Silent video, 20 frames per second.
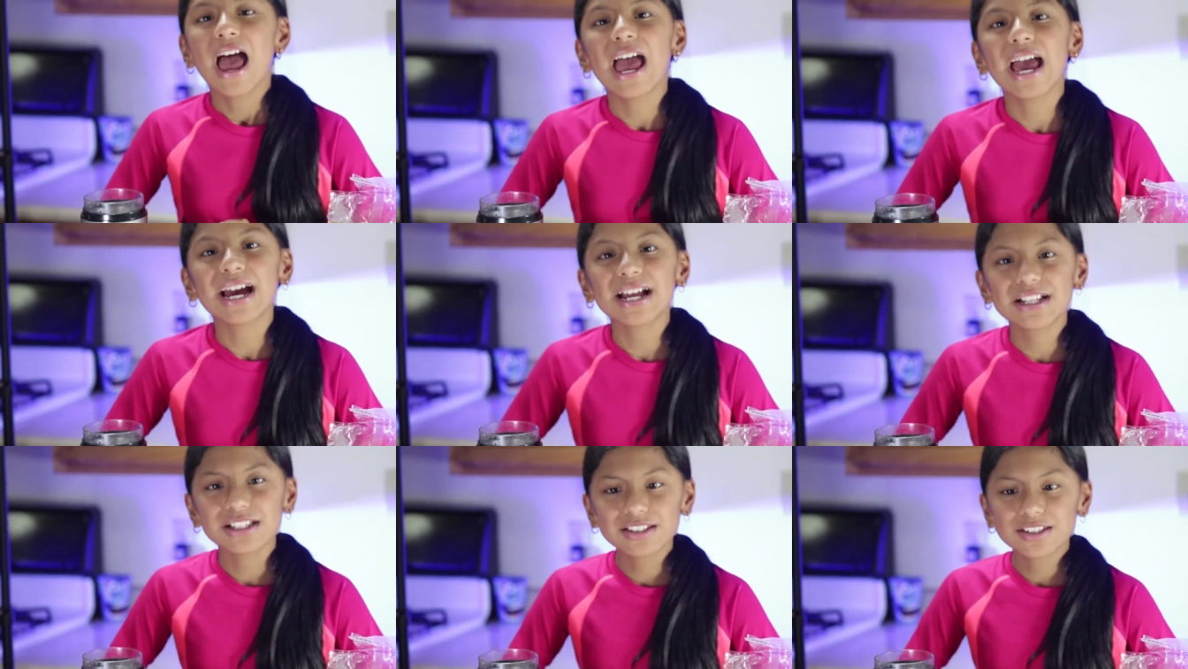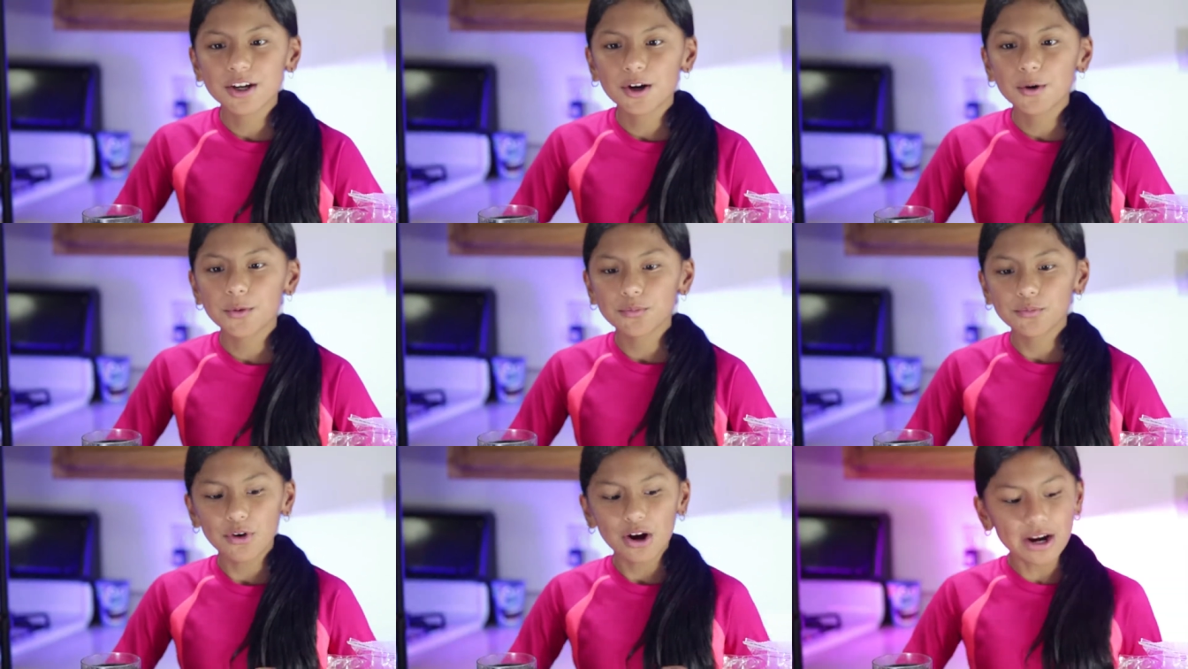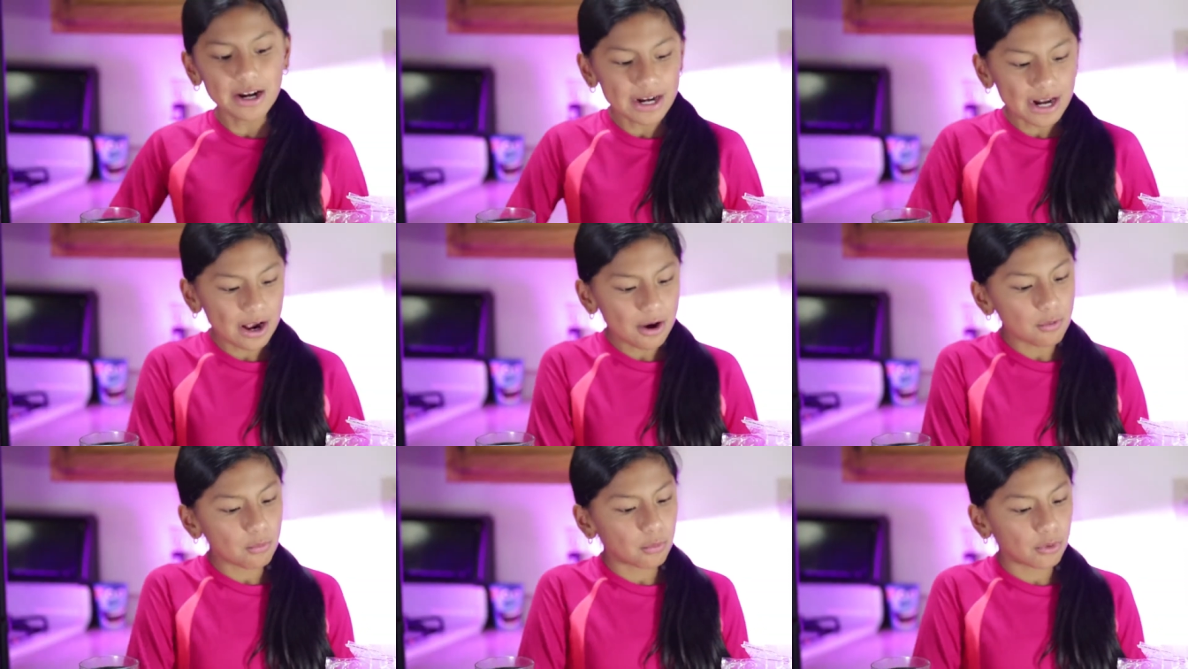and so right
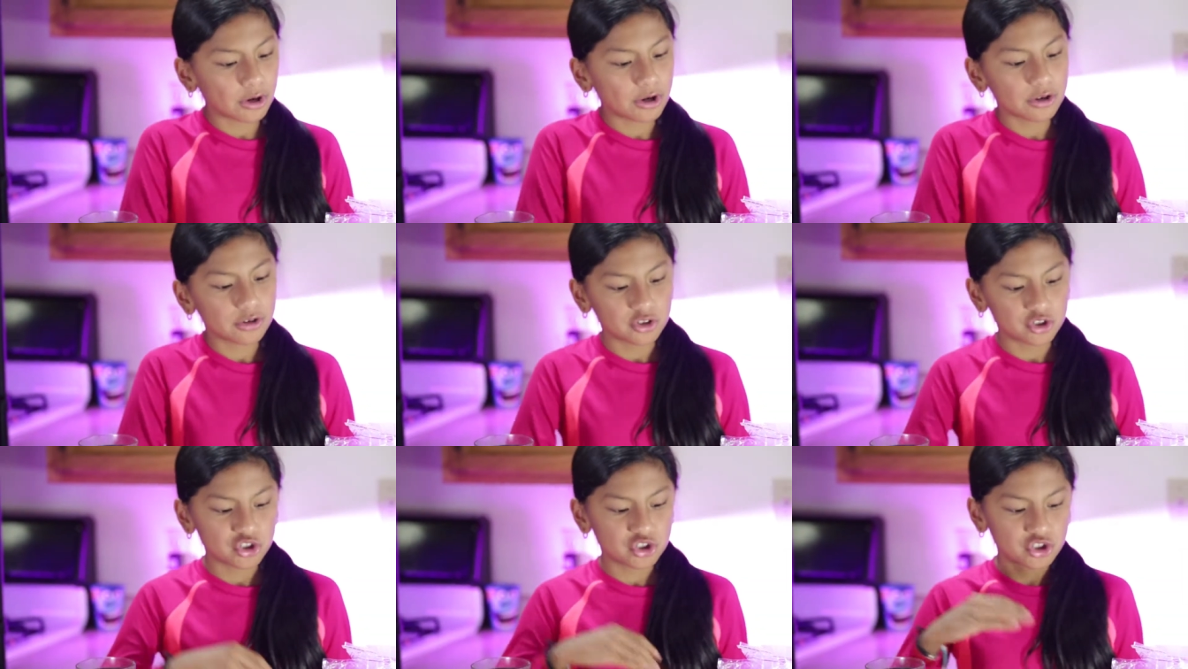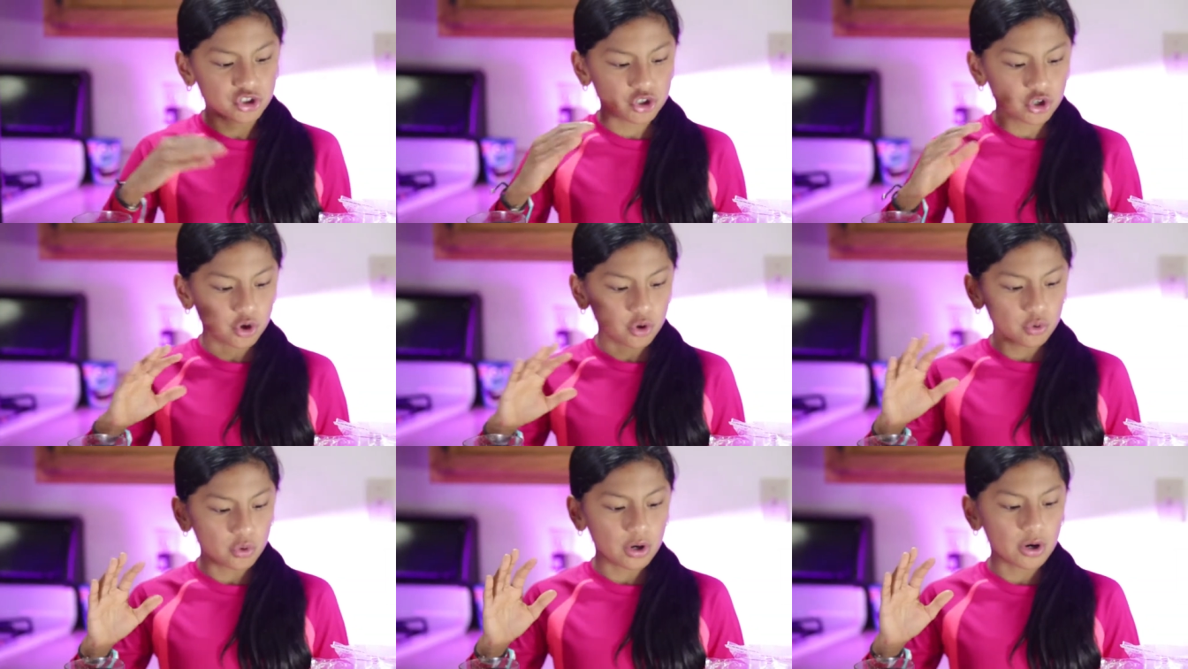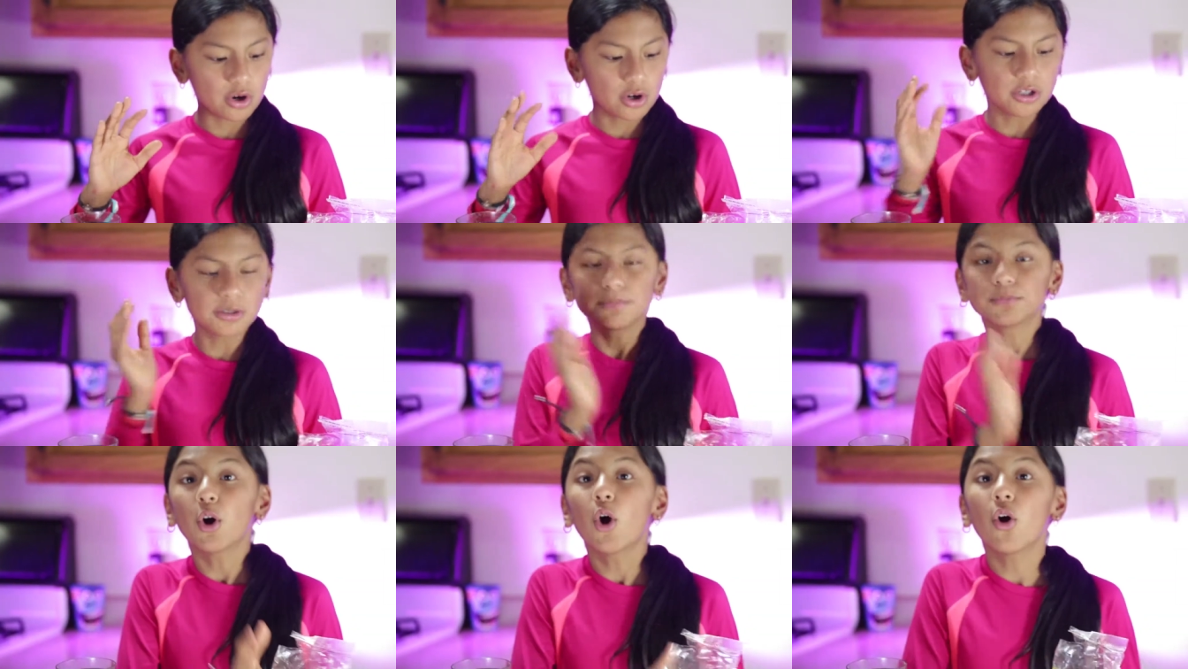now we're going to show,
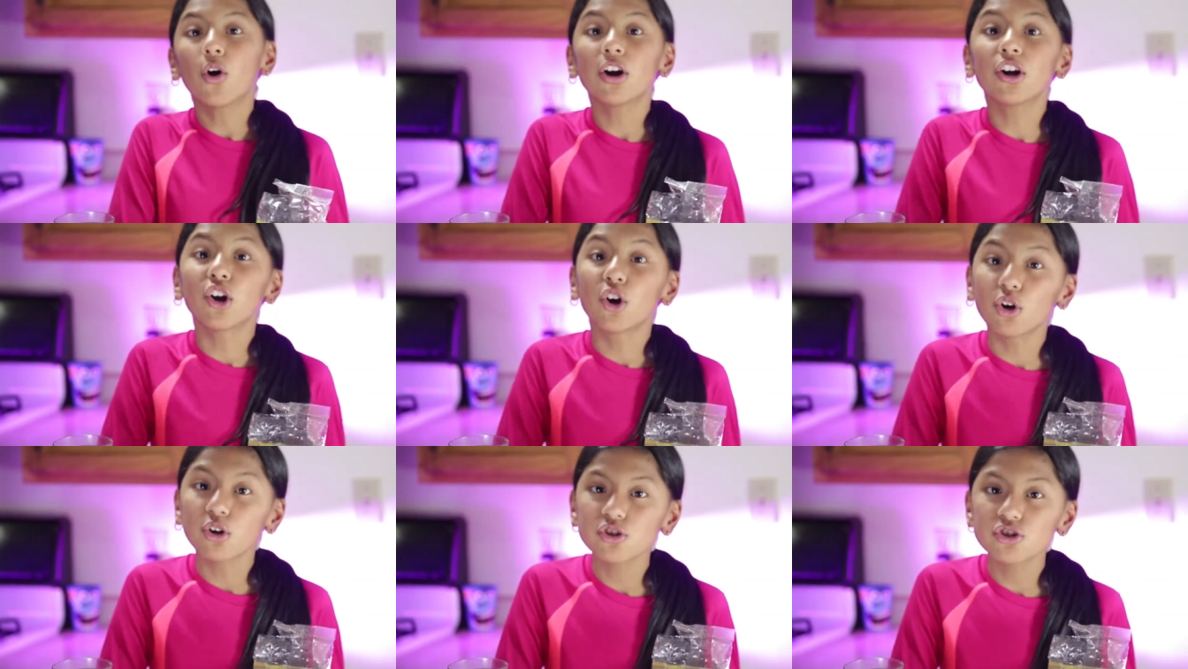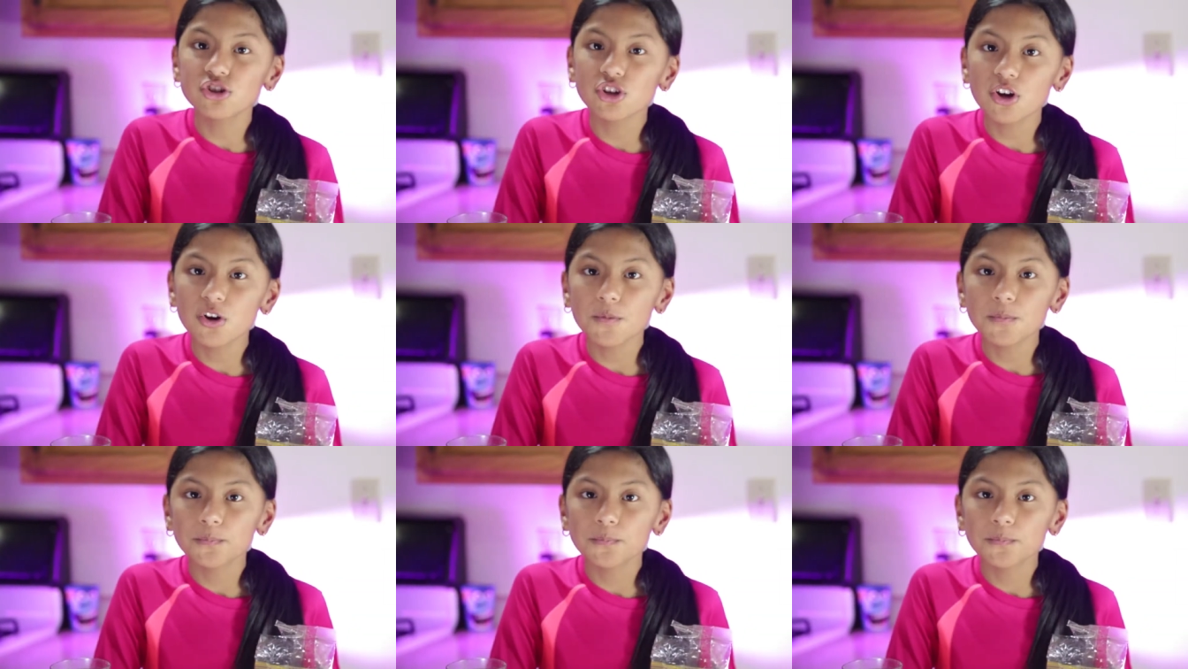oh, oh, and also,